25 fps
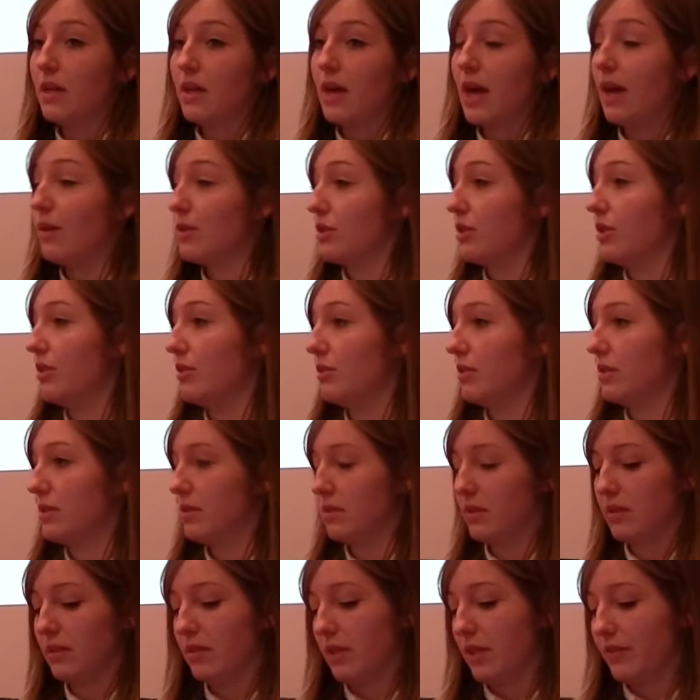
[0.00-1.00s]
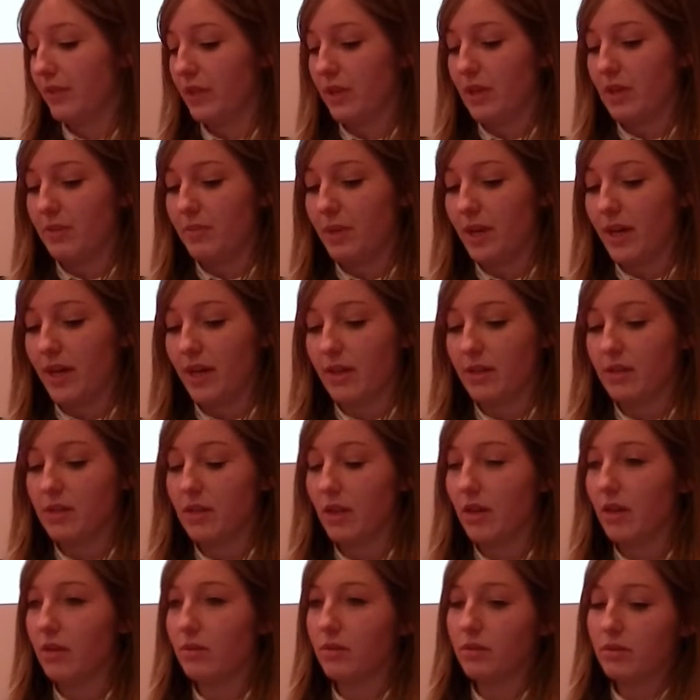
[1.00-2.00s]
households living nearby.
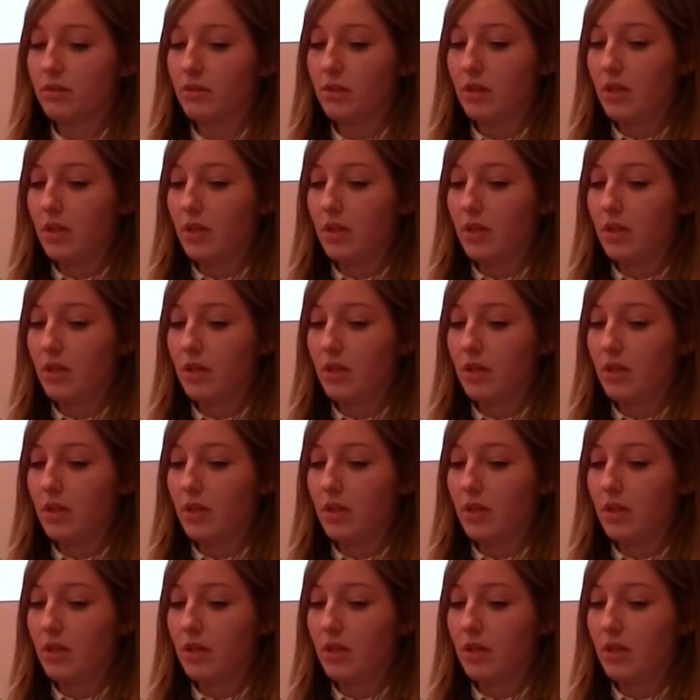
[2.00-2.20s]
So